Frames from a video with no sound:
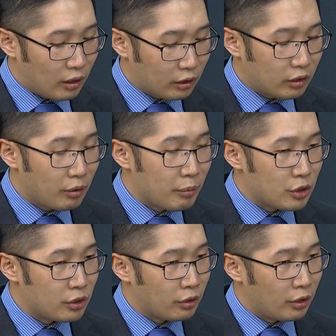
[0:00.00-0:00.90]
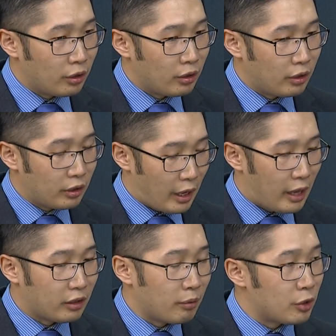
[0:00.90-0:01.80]
commissioner, the
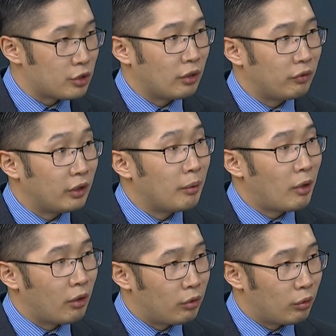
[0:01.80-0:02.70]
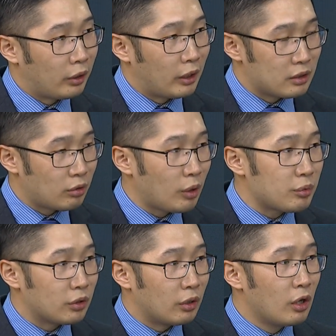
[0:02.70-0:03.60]
head commissioner of the Independent Authority Against
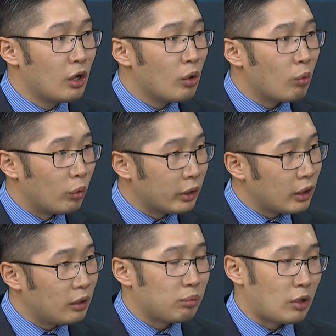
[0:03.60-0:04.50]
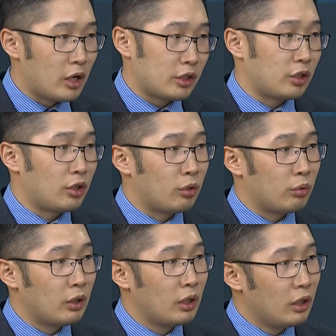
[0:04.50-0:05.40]
Corruption, will he
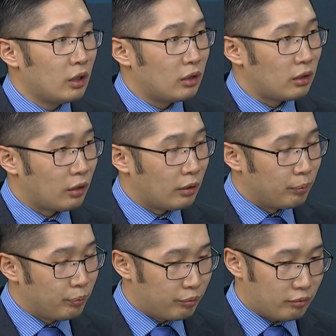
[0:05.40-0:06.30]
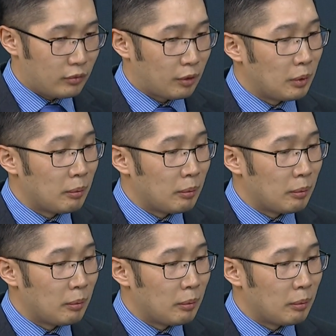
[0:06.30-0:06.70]
prosecute the people?